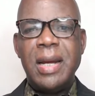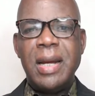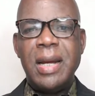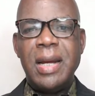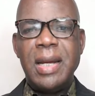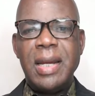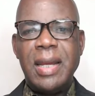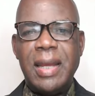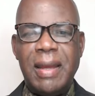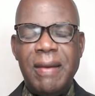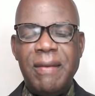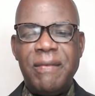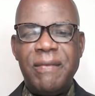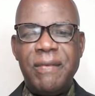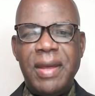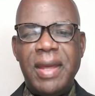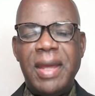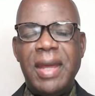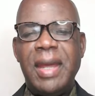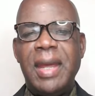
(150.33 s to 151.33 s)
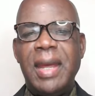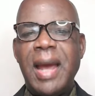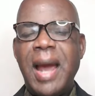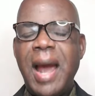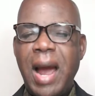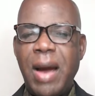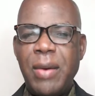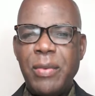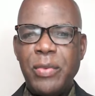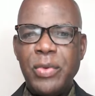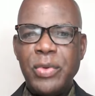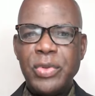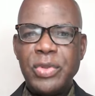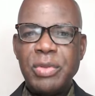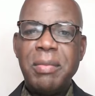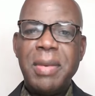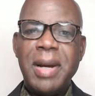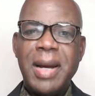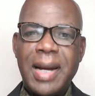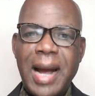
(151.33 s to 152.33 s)
if a fire
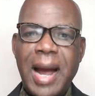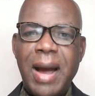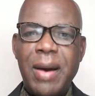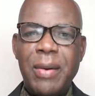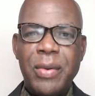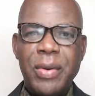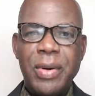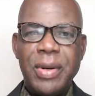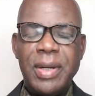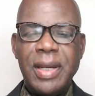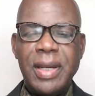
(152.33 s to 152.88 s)
breaks out